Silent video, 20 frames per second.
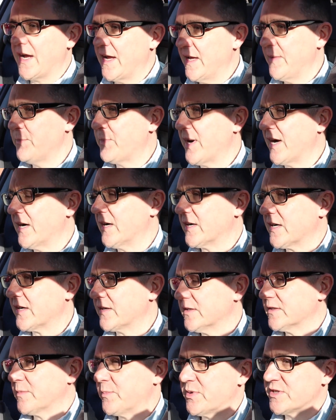impact
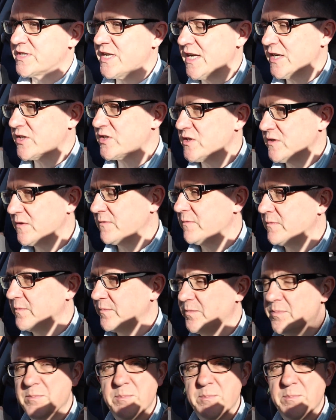protection